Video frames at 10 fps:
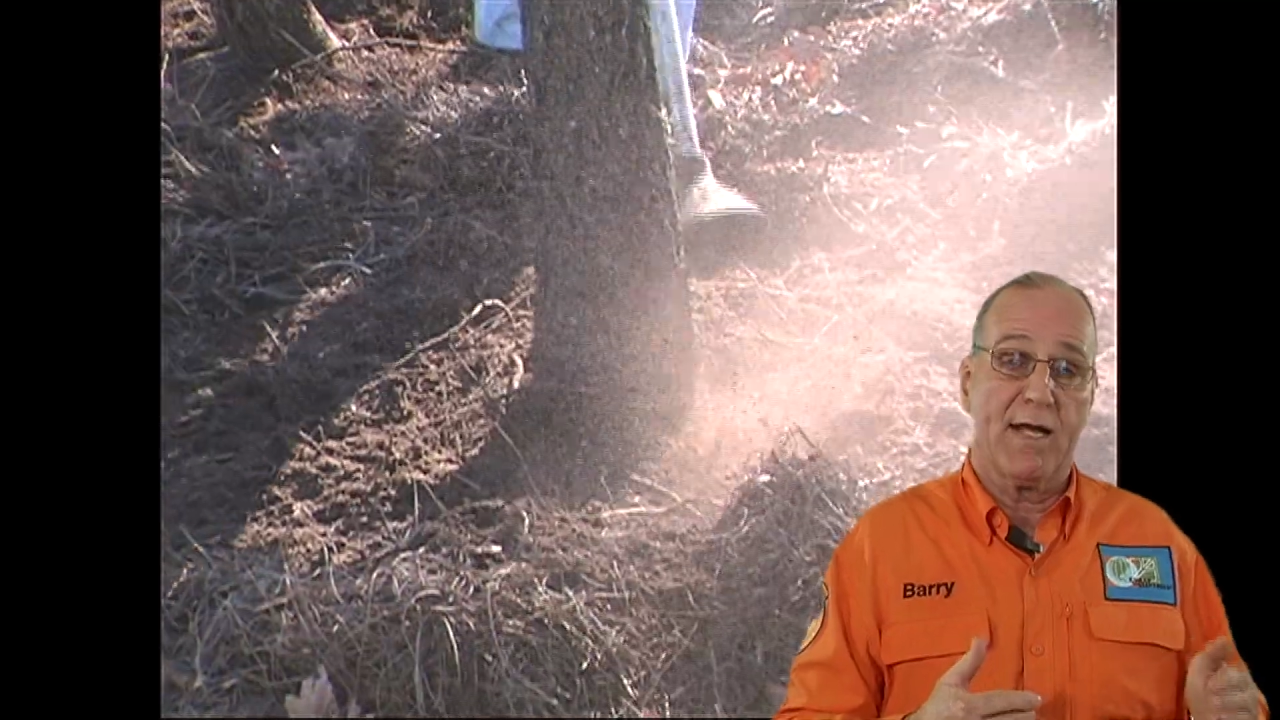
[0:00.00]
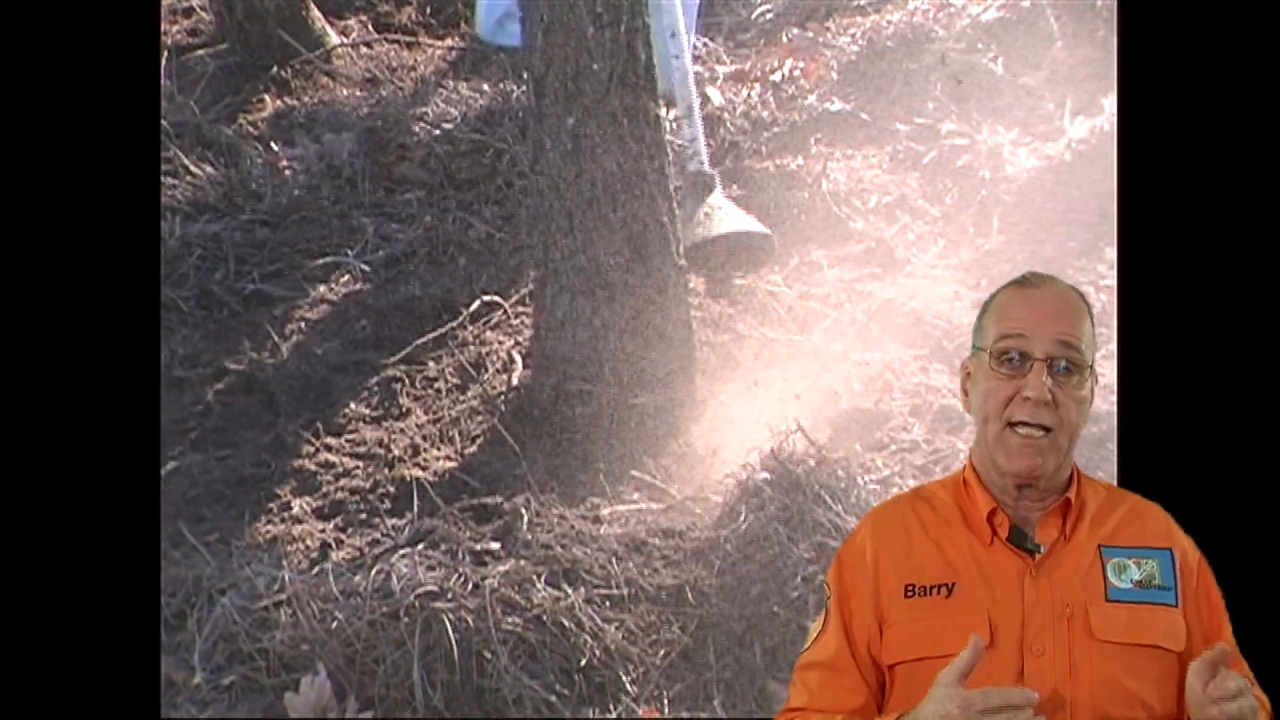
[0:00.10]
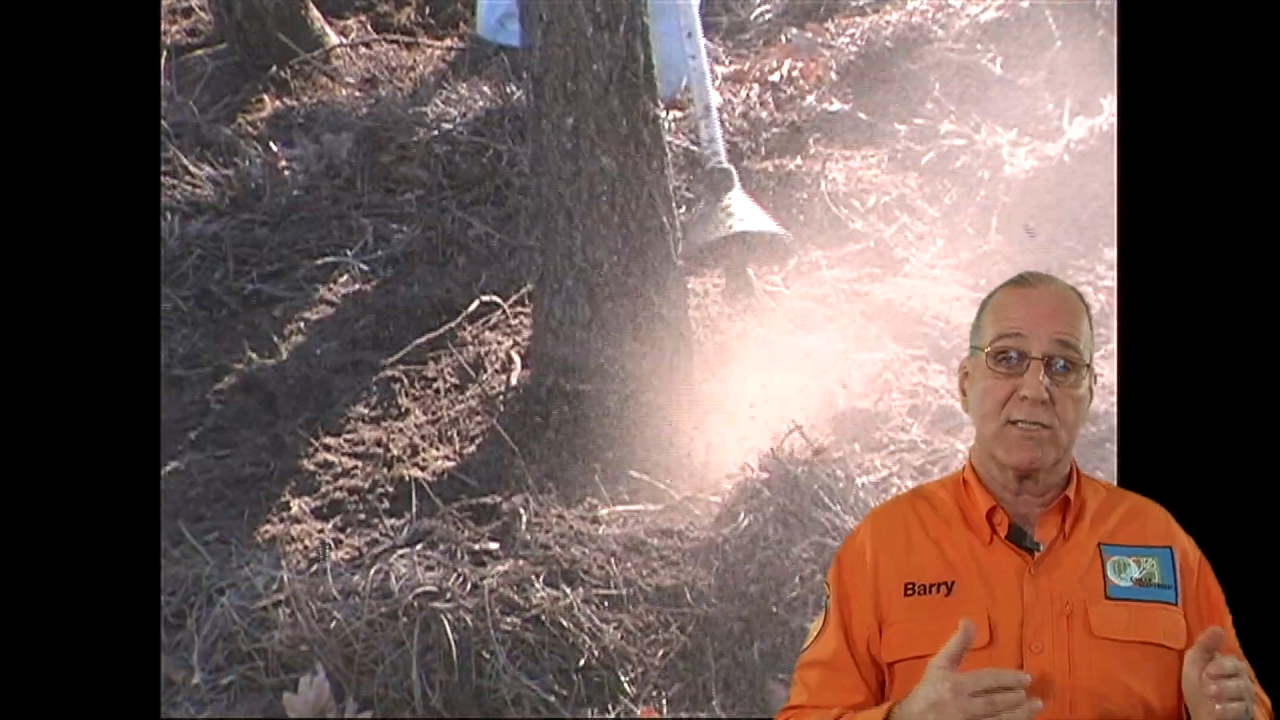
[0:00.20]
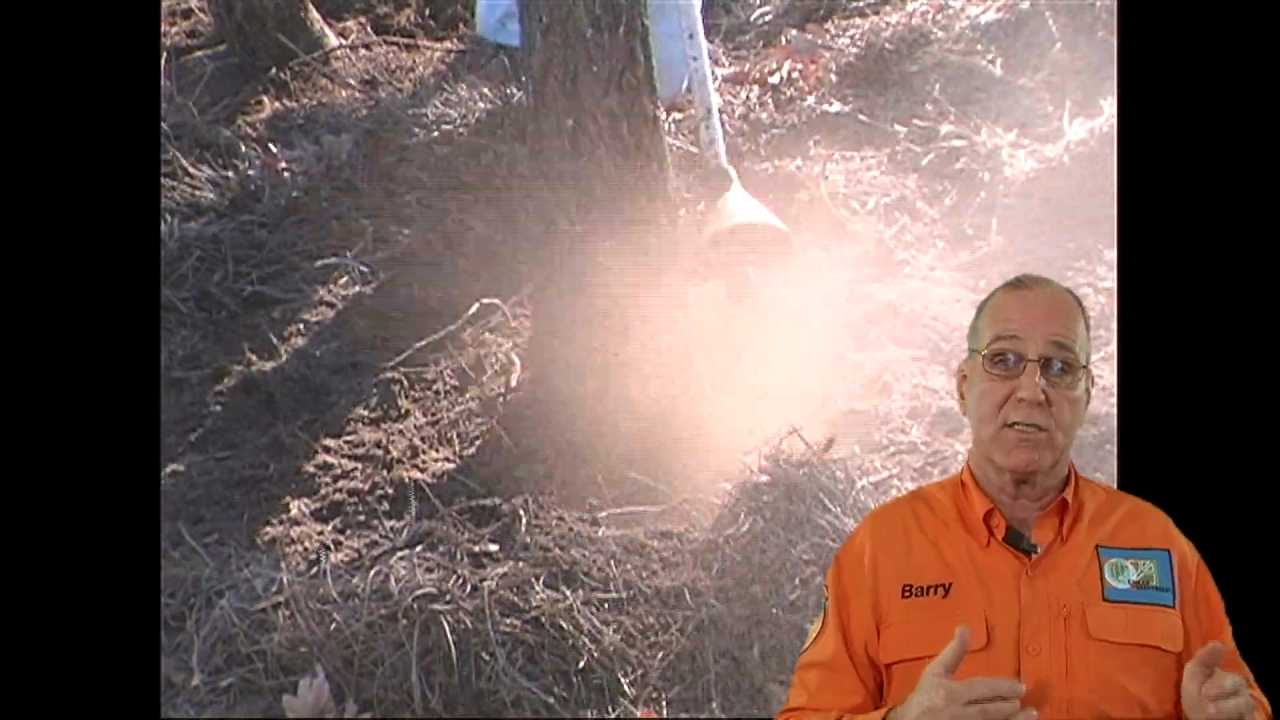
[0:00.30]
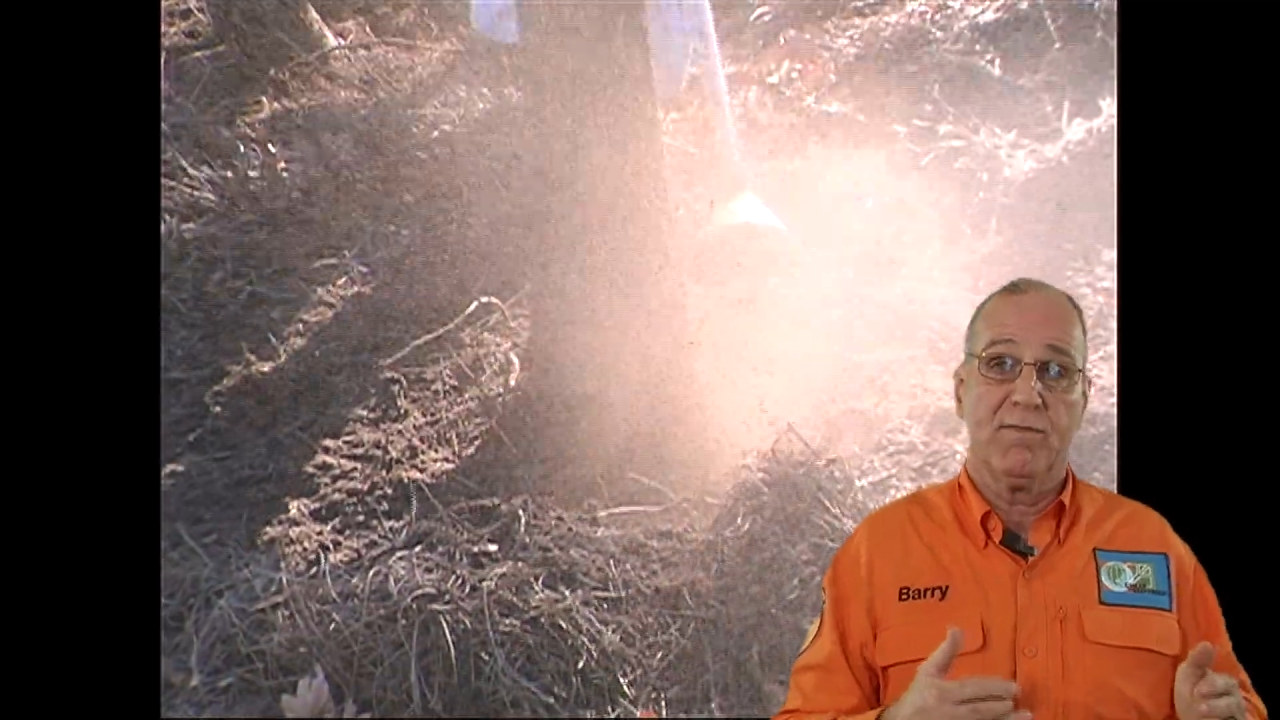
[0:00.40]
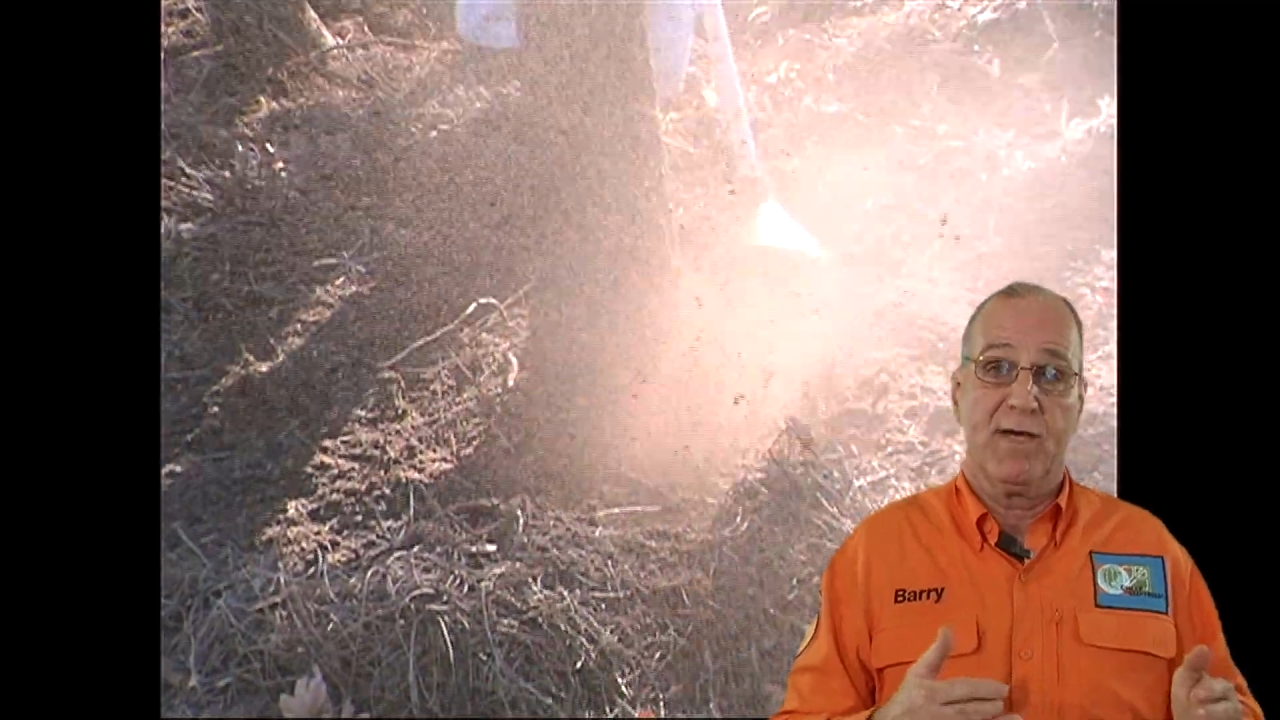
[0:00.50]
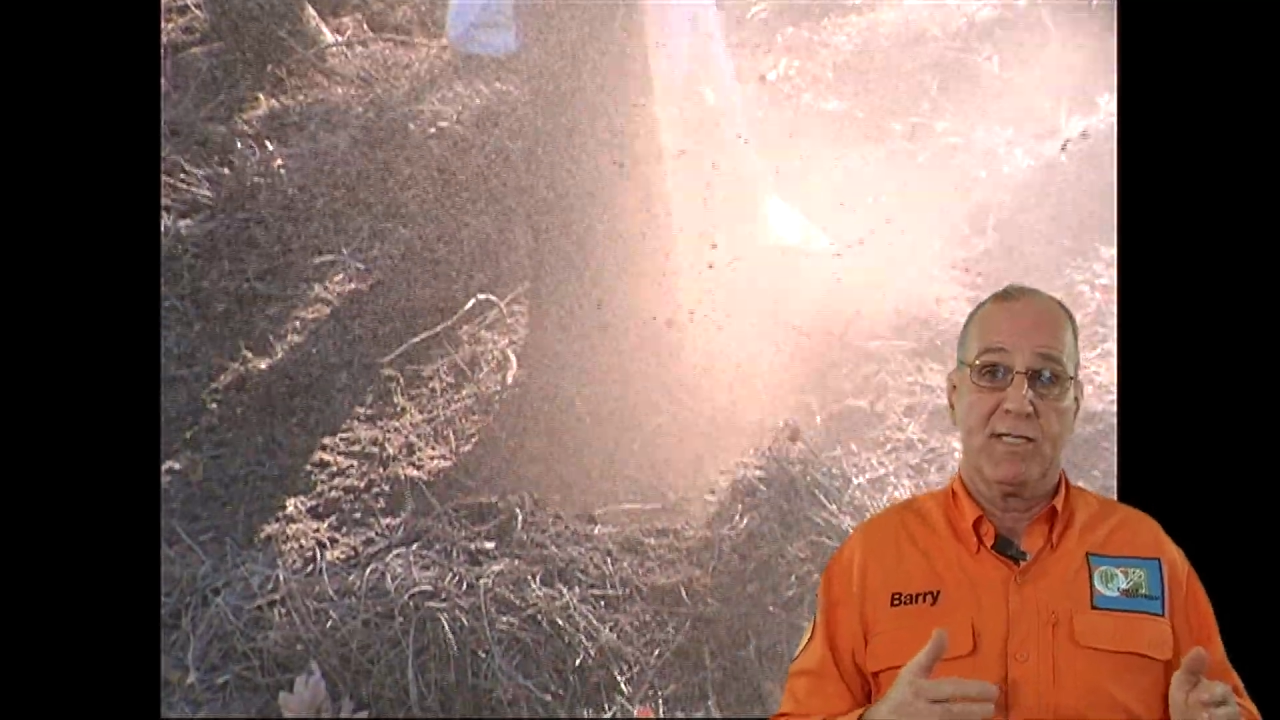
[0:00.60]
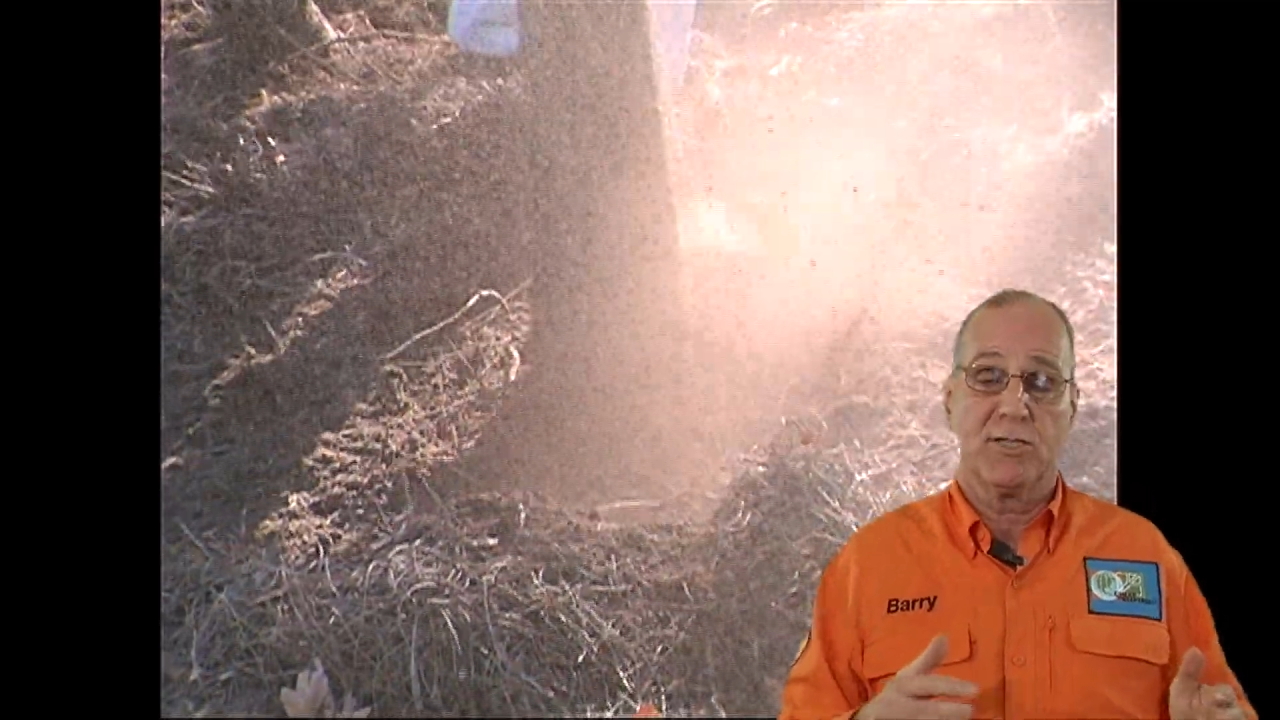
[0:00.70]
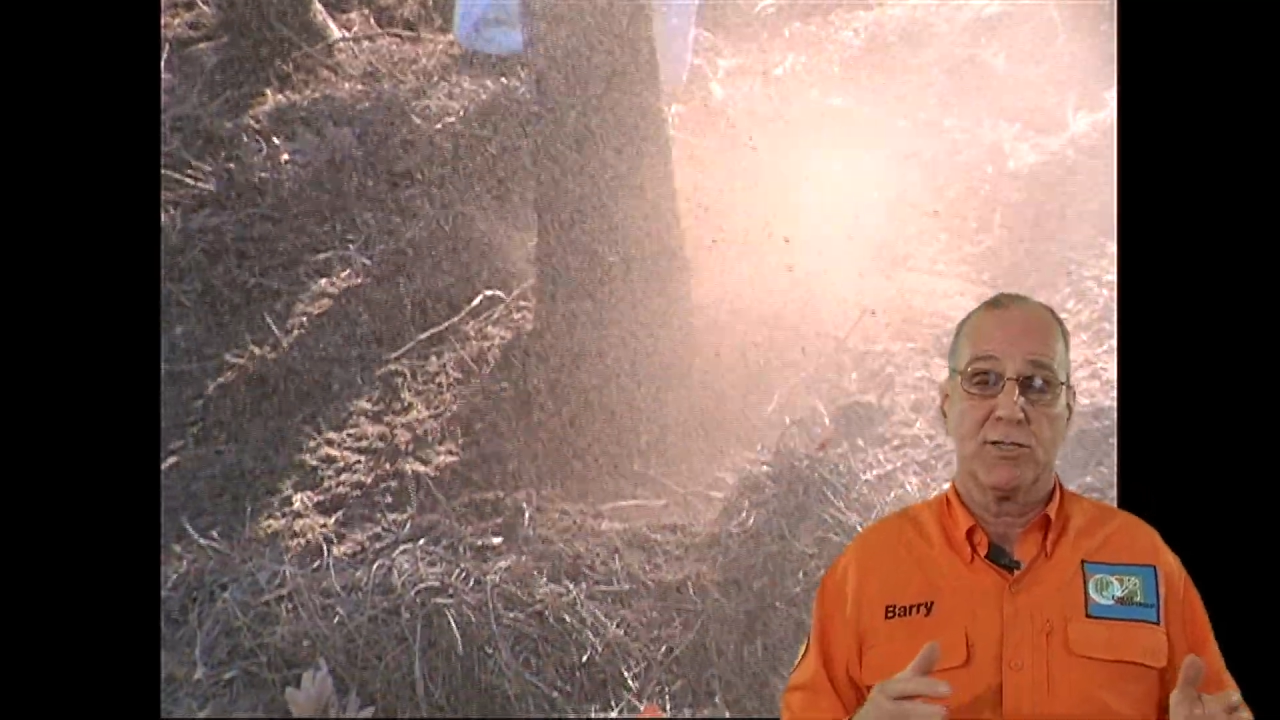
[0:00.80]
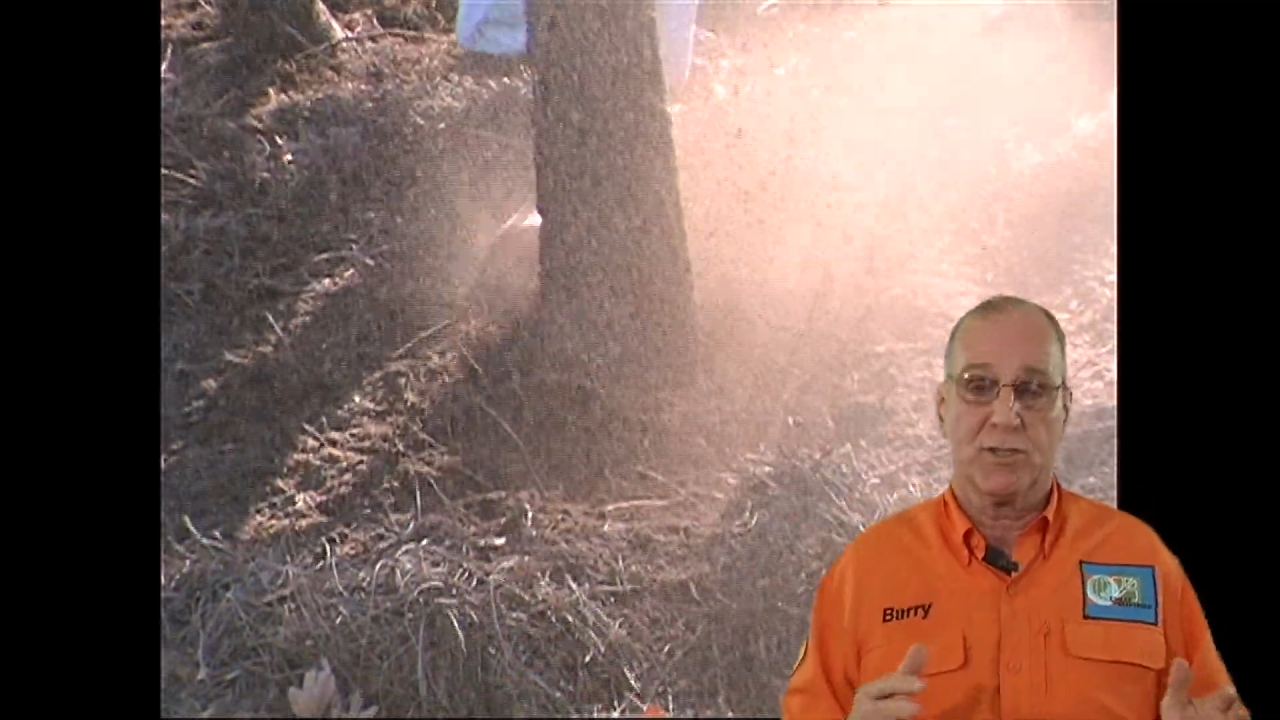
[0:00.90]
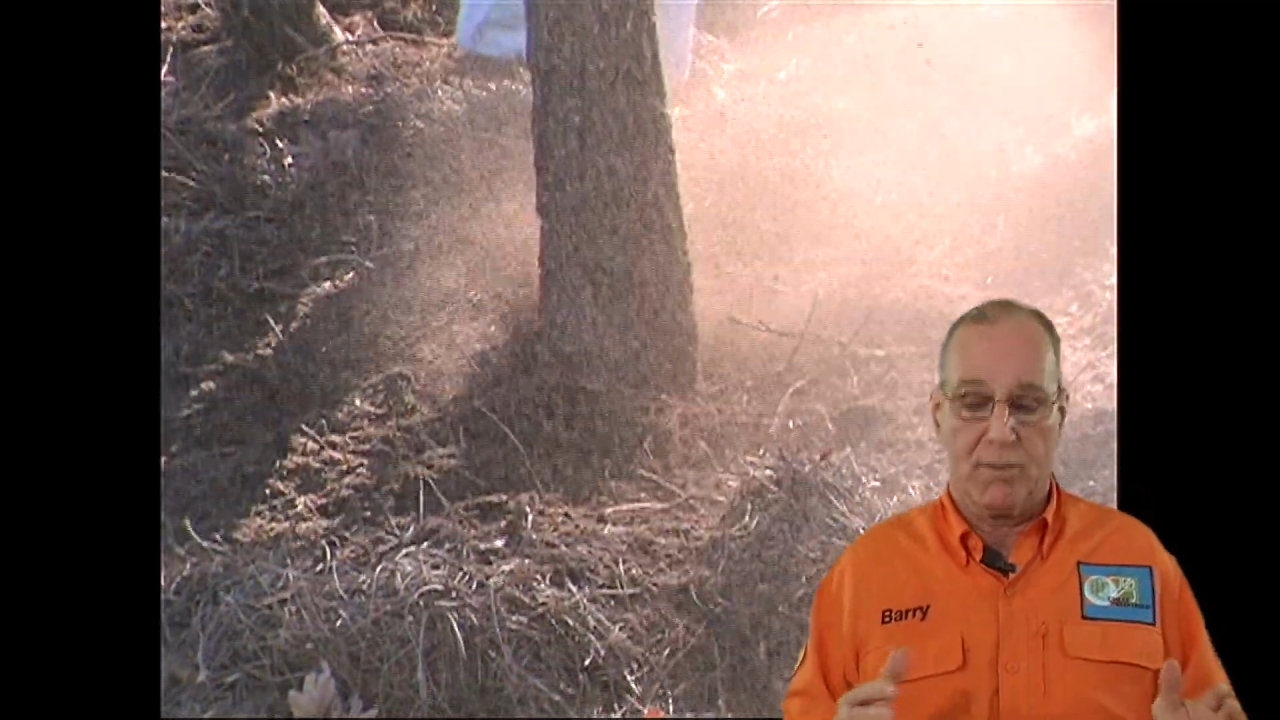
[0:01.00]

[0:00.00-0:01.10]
excavations